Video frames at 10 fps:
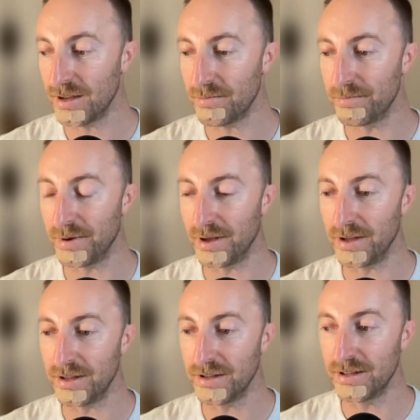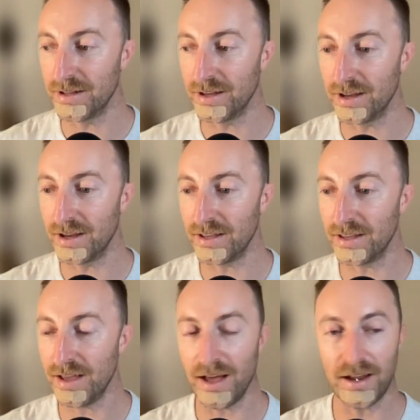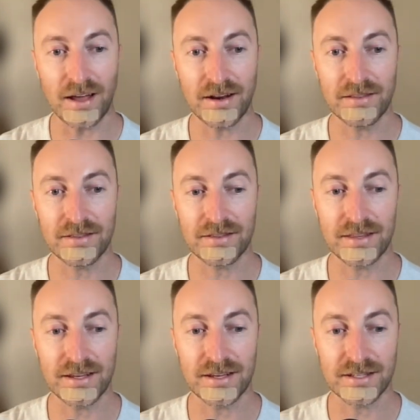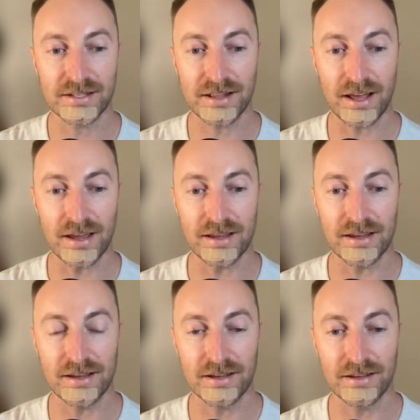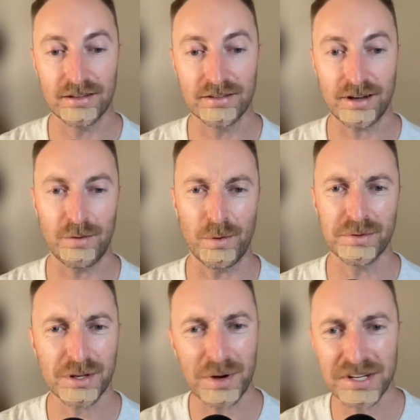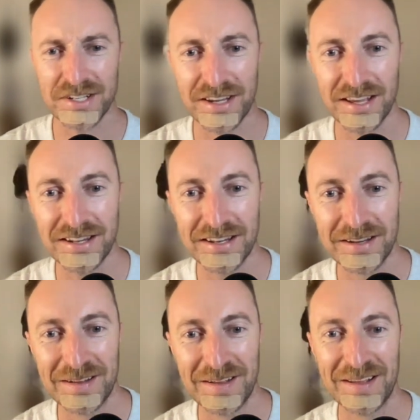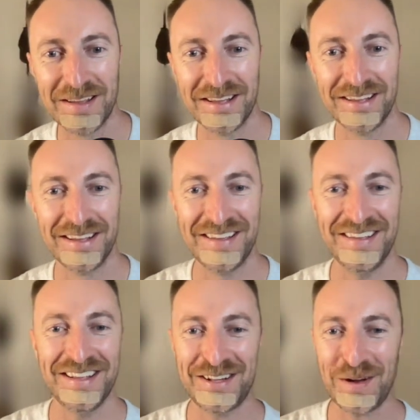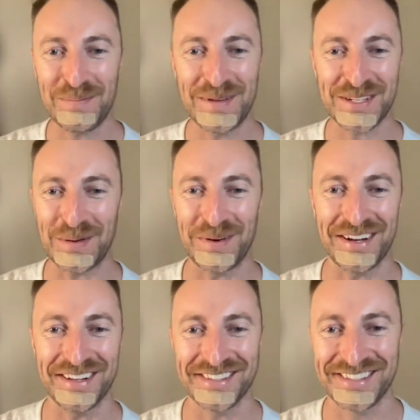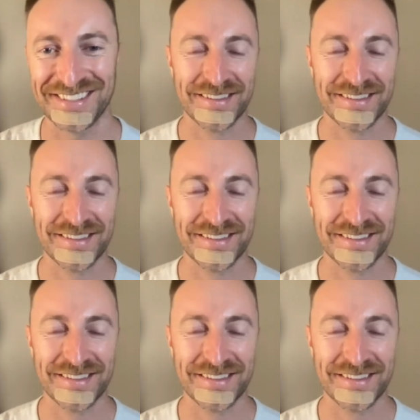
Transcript: But yeah, I don't think it's like, sorry, what was the question again? It took me somewhere else.